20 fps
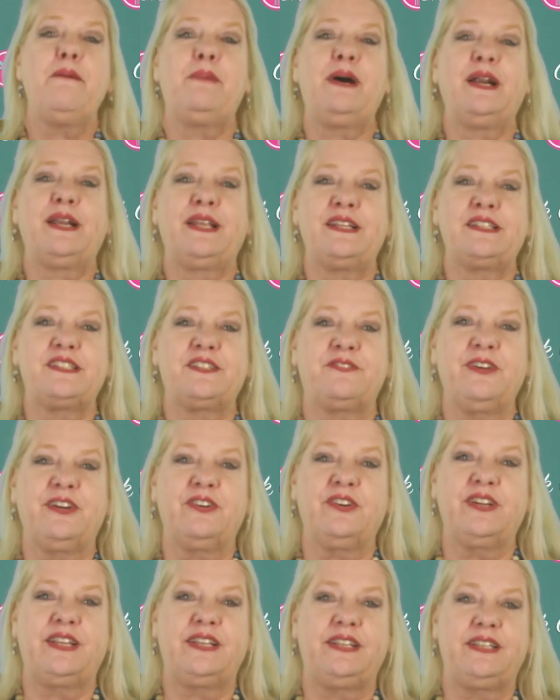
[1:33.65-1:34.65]
But it's
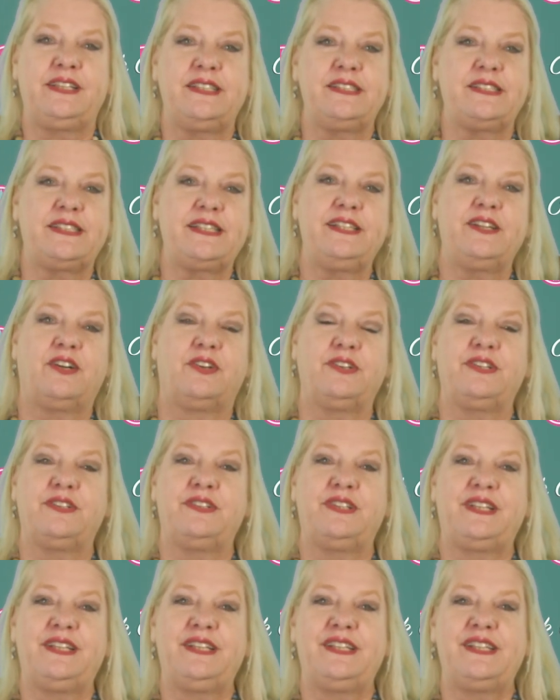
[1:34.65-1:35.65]
very easy. All you
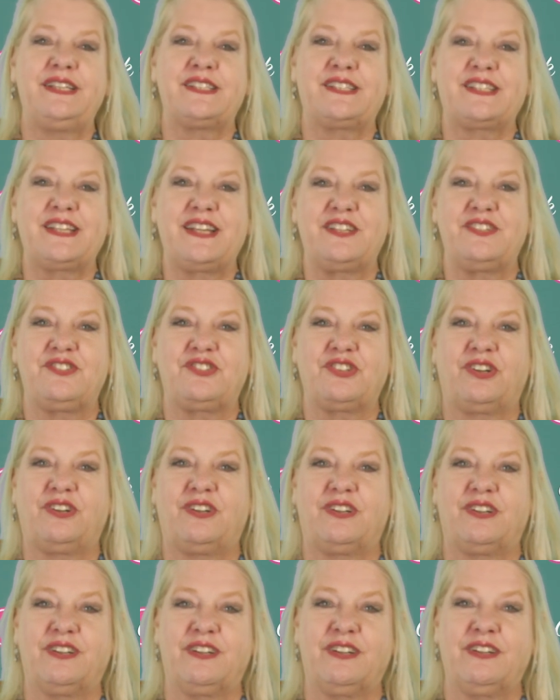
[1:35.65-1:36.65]
need is a
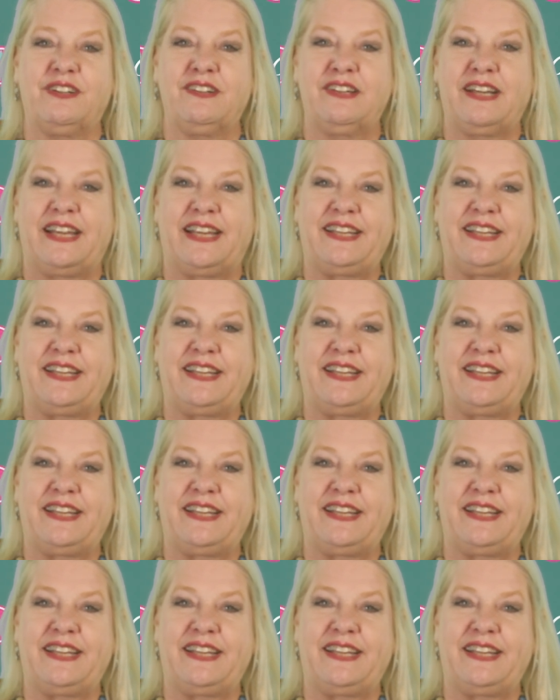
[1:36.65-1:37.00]
jar,